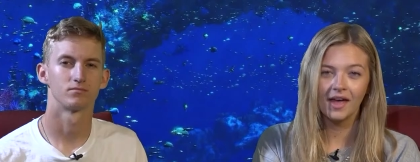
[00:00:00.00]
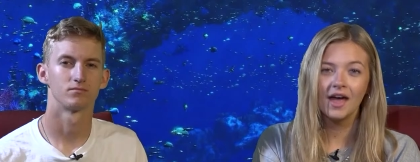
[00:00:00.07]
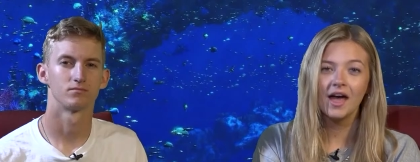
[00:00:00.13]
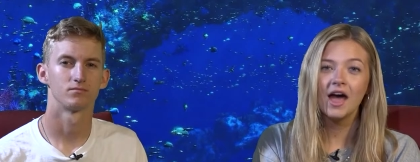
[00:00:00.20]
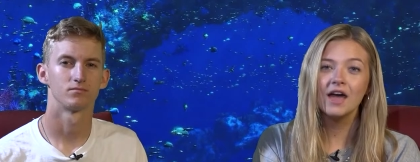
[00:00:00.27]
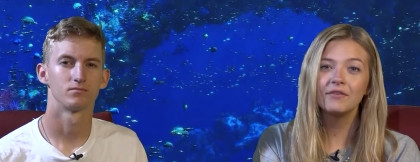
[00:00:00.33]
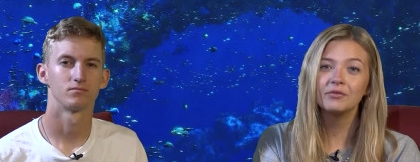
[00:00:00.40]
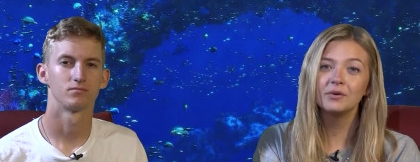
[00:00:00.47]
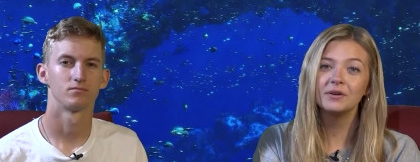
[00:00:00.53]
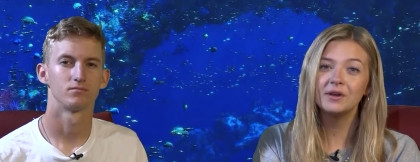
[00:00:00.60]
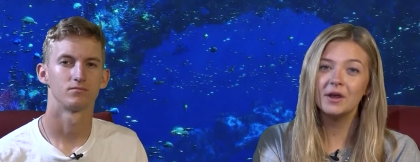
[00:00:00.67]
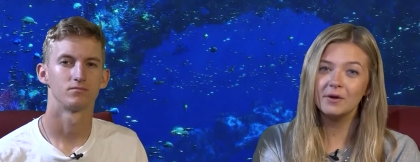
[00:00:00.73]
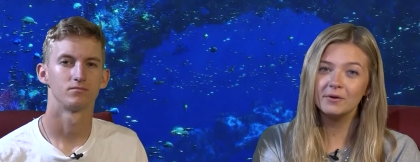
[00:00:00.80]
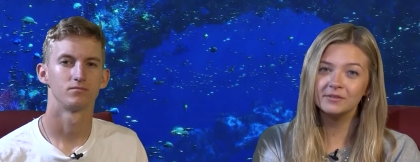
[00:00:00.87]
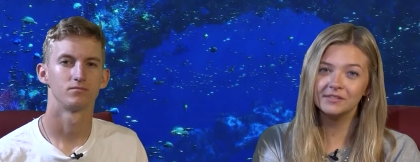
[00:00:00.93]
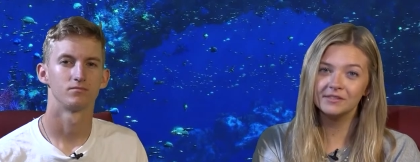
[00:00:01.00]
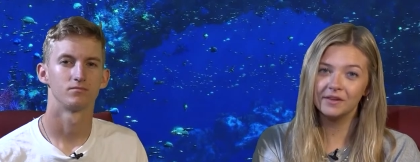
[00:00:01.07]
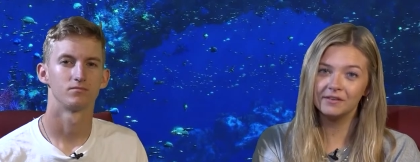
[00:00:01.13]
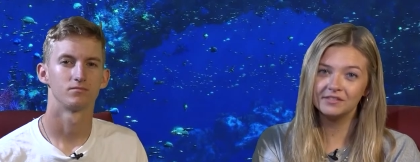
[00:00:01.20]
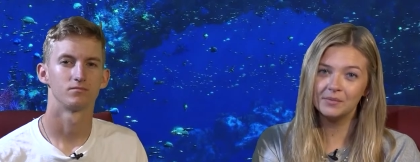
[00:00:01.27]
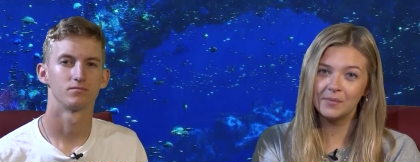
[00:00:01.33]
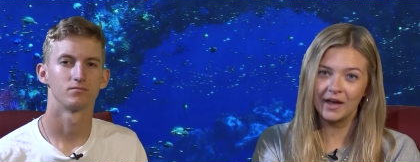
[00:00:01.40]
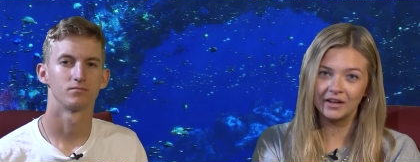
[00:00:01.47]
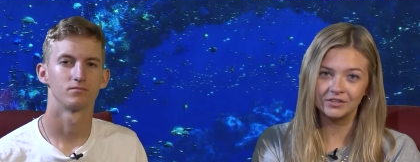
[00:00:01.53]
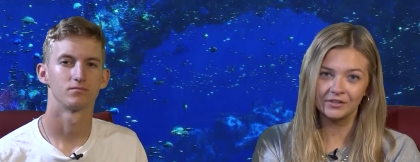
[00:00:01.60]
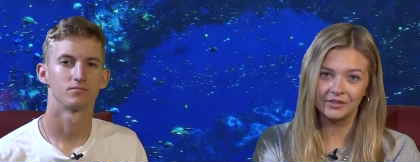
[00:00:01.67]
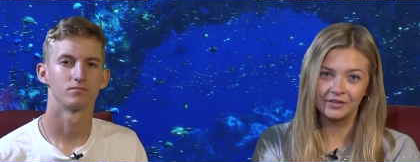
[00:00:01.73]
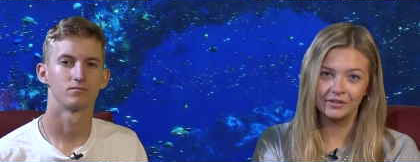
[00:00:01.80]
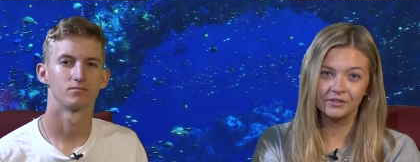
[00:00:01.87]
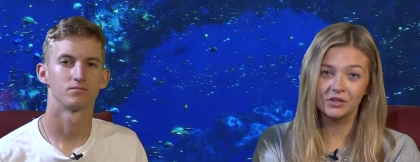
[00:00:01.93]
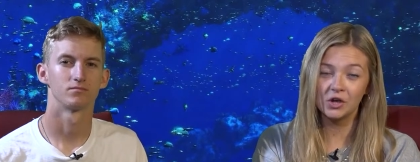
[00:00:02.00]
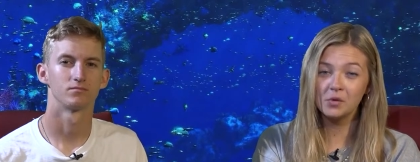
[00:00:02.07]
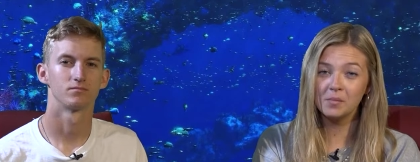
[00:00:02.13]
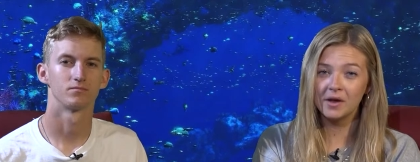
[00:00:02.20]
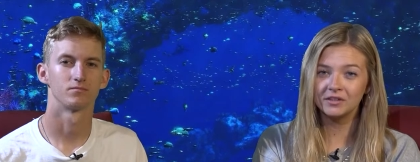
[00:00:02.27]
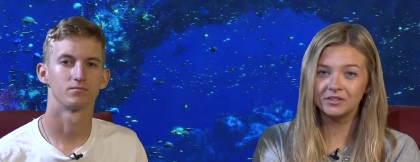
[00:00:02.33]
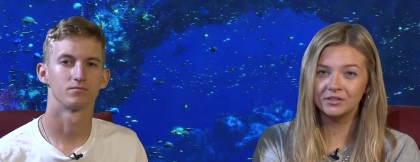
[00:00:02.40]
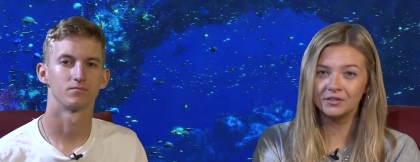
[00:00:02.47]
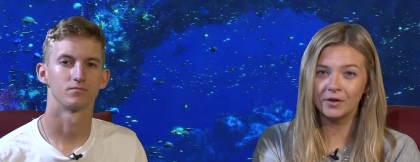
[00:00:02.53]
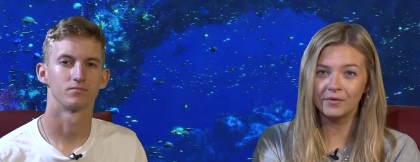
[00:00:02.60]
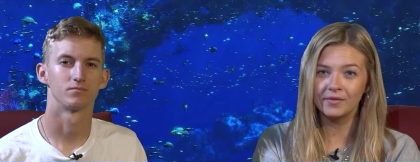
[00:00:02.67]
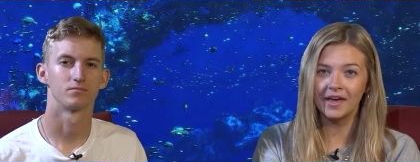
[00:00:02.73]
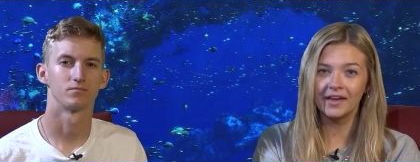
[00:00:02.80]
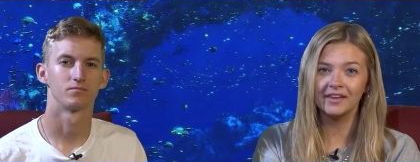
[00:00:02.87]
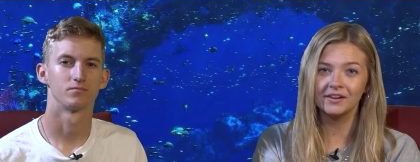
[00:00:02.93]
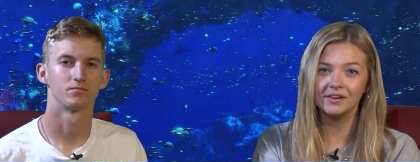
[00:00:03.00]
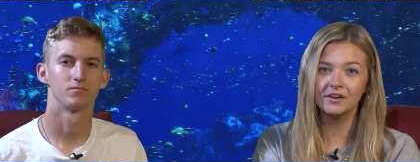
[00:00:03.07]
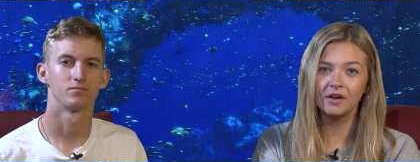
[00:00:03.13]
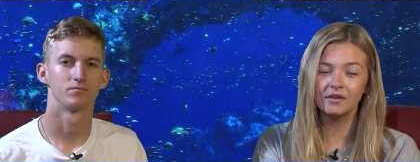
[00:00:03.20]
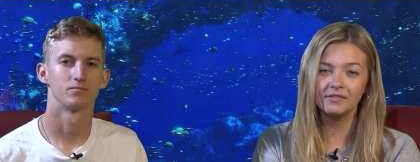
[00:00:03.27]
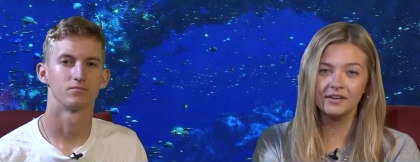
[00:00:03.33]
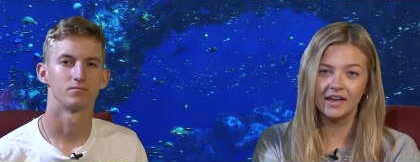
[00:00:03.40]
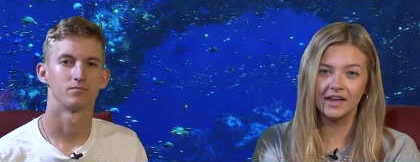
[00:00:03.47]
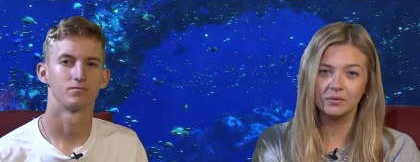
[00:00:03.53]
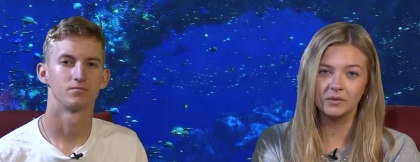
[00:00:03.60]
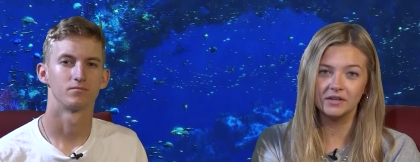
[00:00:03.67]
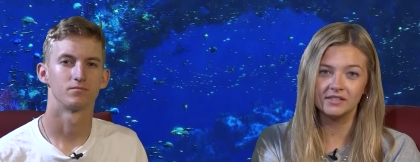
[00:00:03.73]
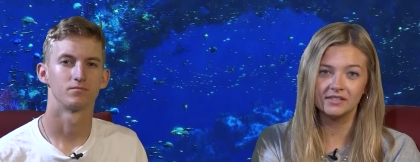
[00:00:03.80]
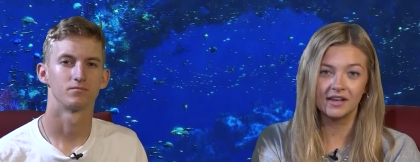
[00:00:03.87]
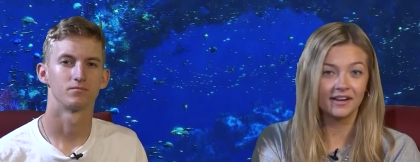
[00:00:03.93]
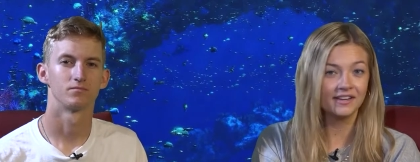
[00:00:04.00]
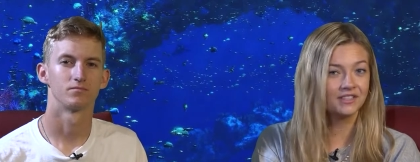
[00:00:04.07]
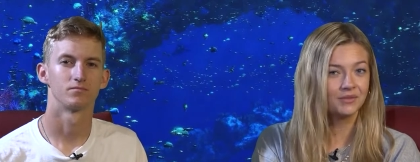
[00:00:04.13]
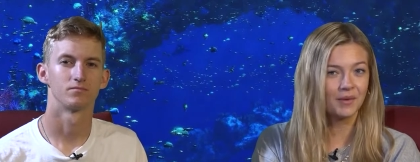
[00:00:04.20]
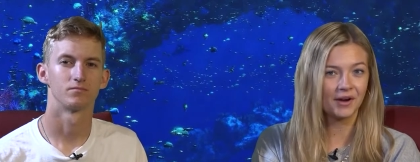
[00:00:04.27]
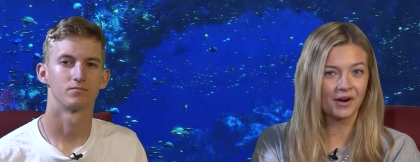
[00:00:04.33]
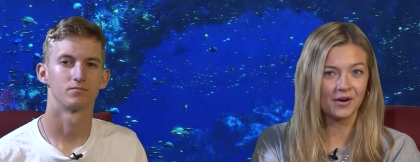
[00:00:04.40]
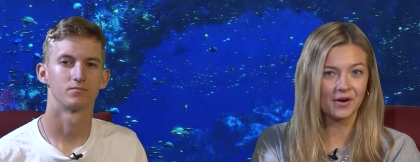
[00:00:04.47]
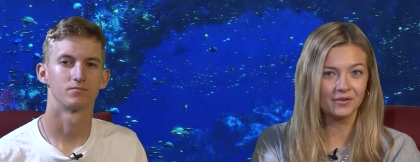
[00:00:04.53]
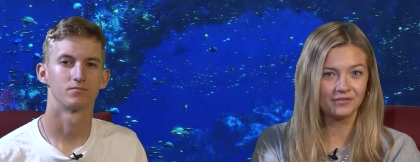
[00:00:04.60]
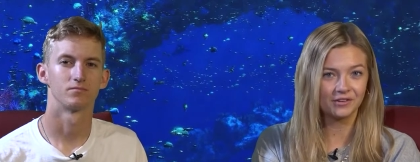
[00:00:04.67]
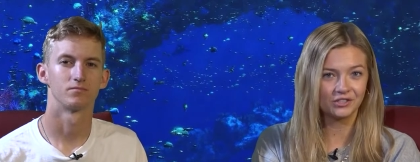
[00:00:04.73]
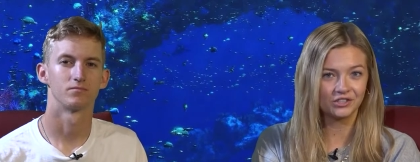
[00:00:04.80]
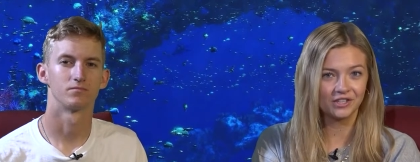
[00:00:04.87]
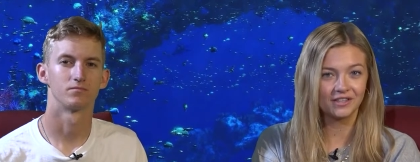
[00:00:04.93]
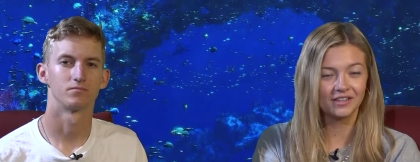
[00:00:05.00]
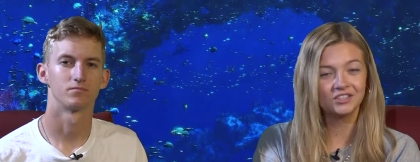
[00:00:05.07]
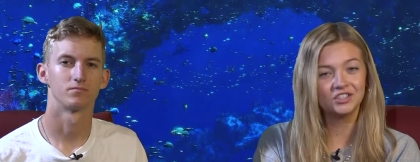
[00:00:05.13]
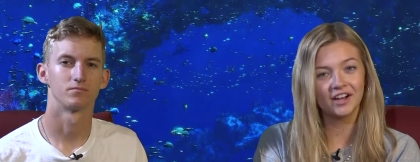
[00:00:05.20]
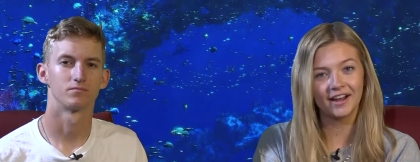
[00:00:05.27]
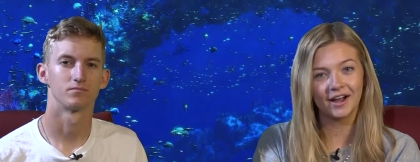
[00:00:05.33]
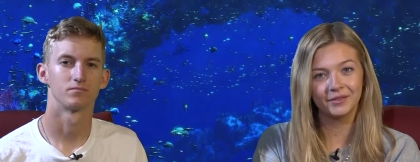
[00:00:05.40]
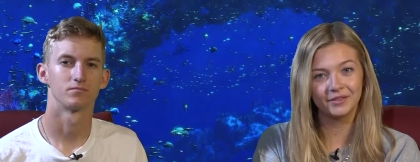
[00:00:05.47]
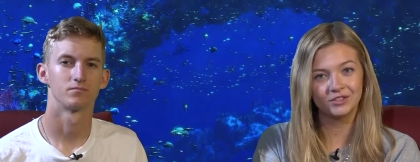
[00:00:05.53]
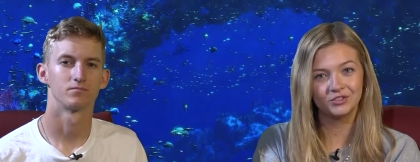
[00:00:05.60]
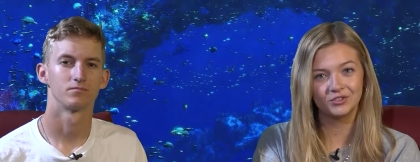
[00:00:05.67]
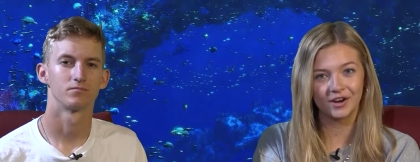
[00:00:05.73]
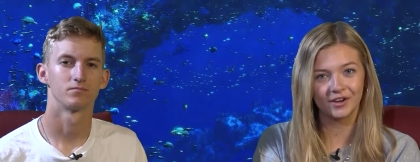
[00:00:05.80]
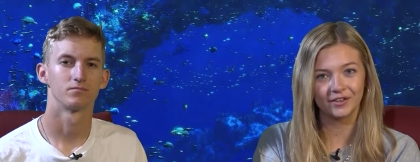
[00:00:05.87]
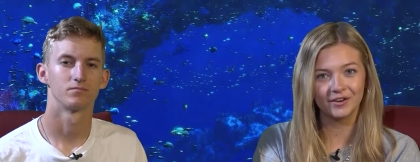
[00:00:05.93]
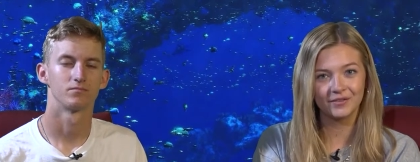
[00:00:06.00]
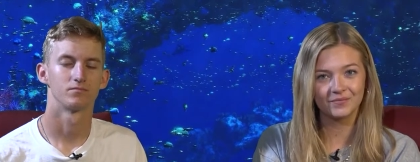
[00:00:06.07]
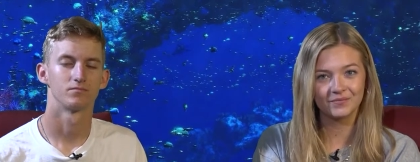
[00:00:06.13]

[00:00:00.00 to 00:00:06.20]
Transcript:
Speaker 1: Everyone knows and loves The Bachelor so much so that here in RVN we decided to make our own version. Check out this trailer